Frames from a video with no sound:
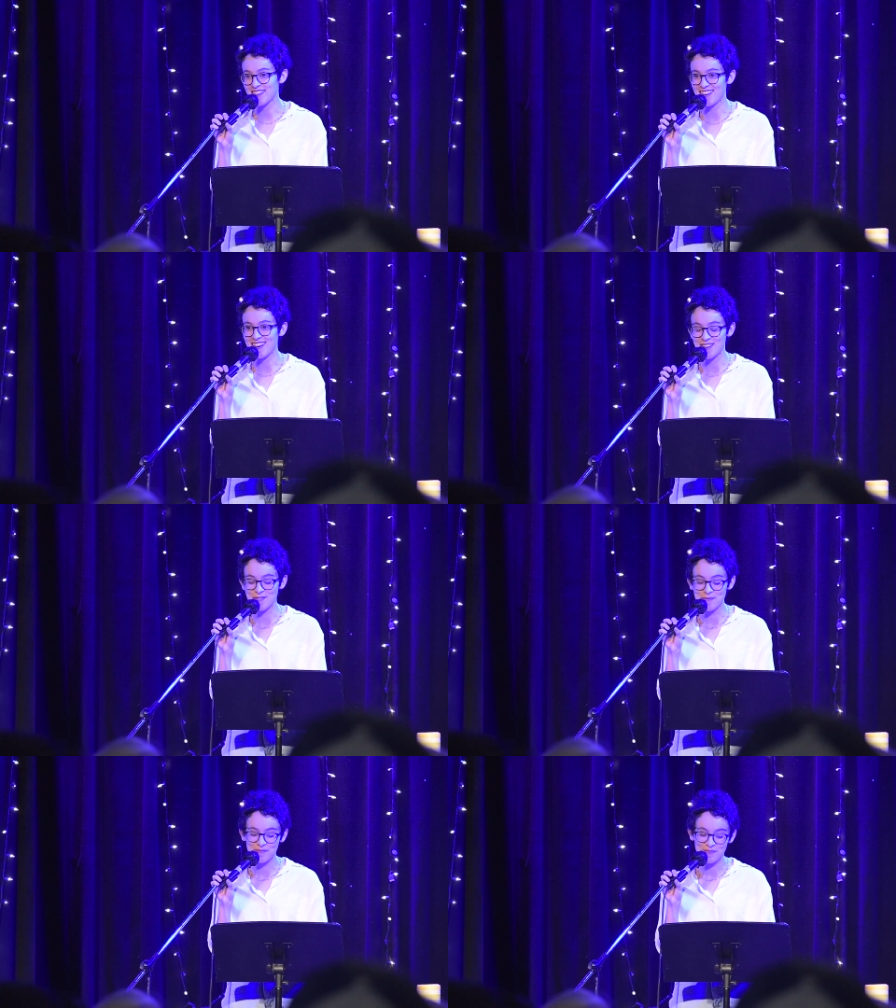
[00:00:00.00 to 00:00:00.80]

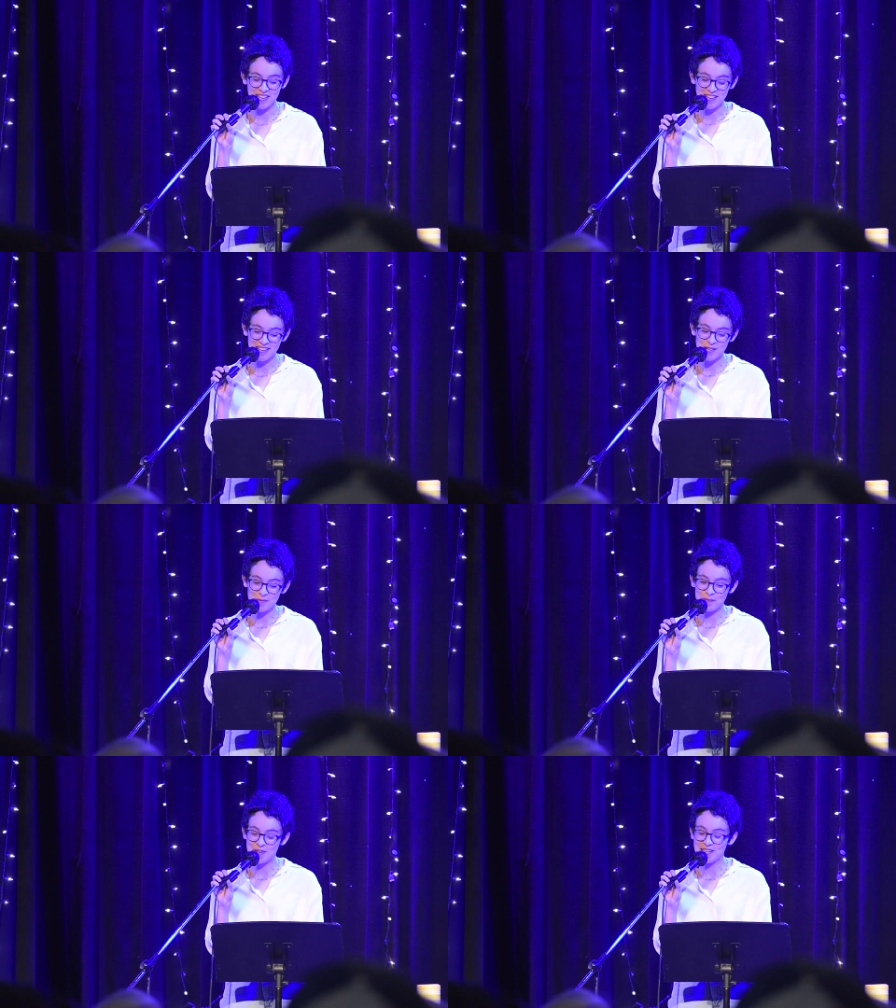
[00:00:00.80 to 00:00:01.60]
Um,
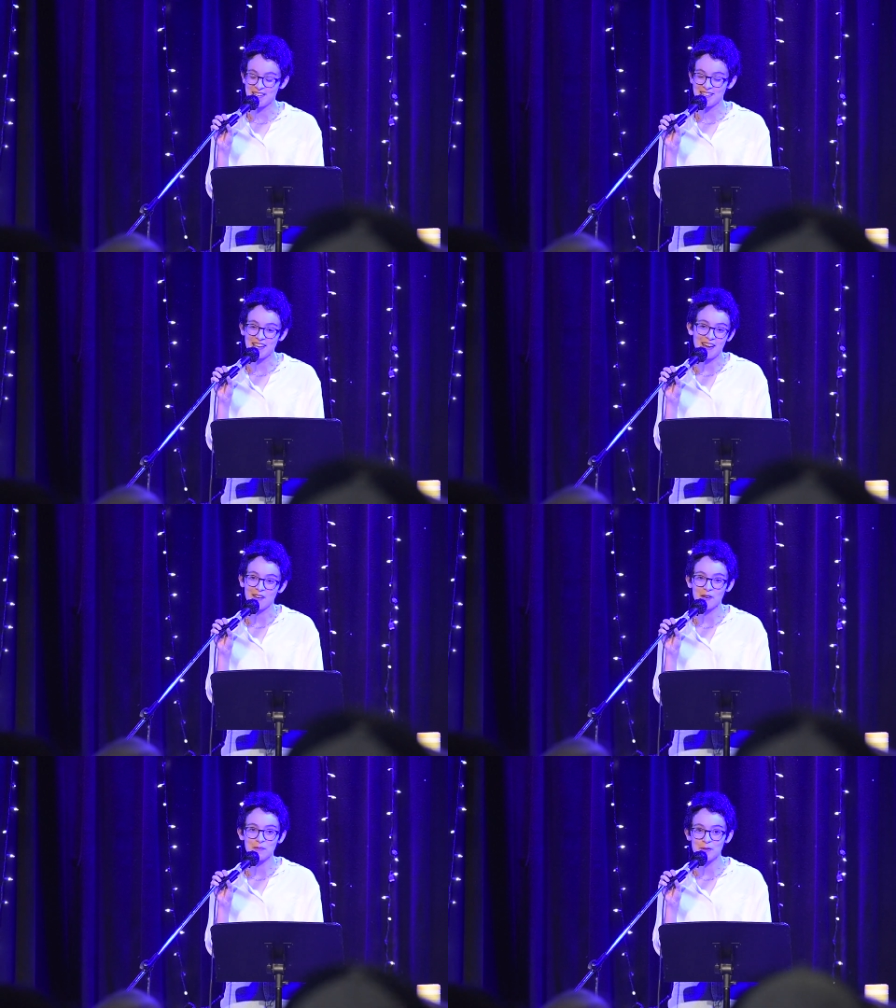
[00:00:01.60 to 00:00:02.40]
but
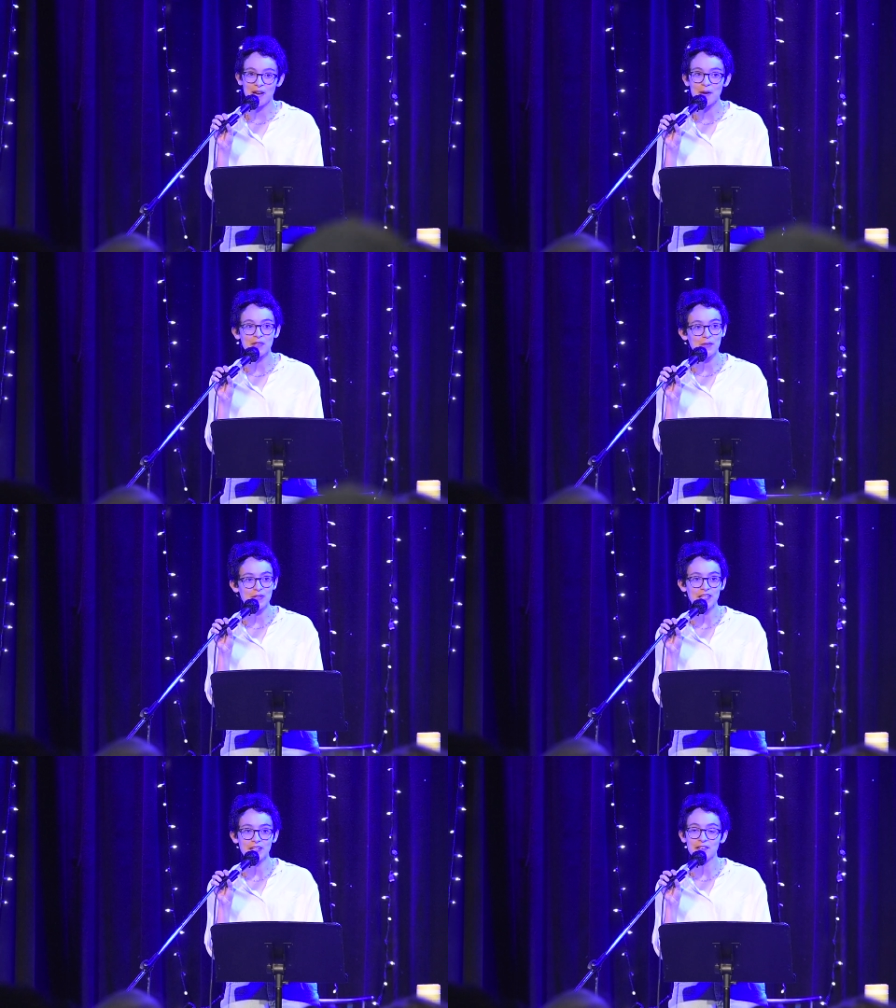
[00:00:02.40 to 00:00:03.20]
yeah, I'm so happy to
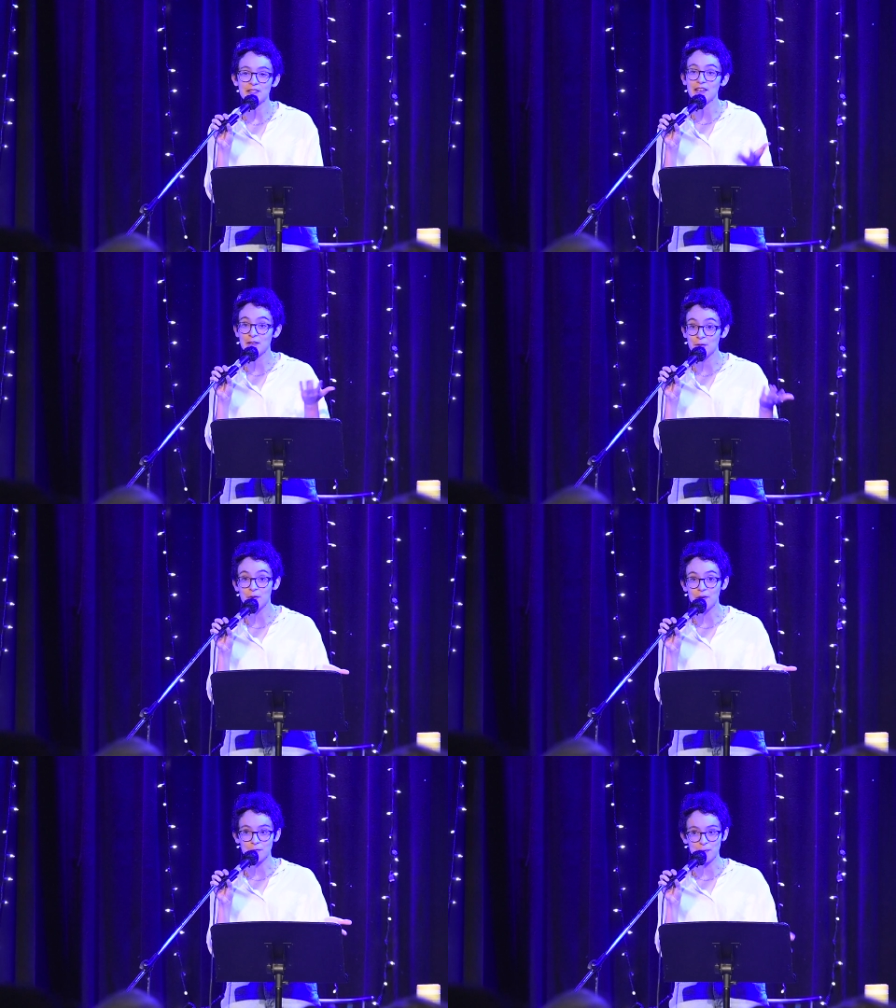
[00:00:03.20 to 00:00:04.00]
be here and thank you
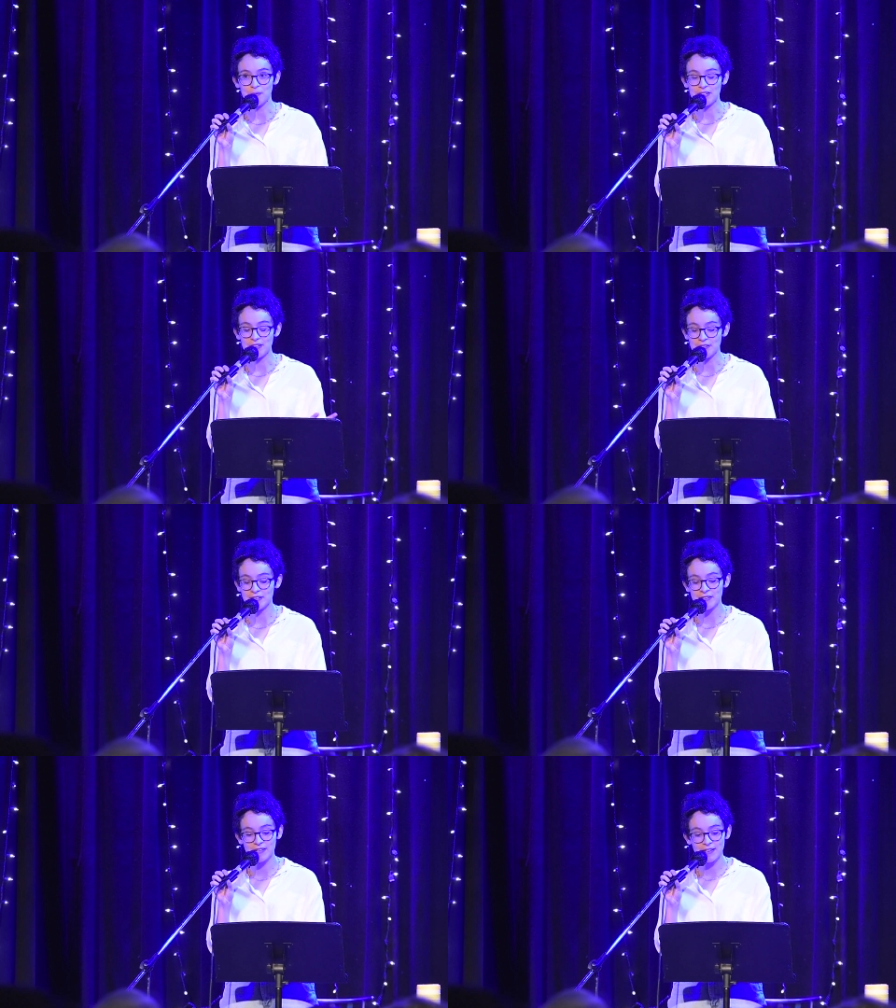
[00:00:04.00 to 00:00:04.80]
all for being here.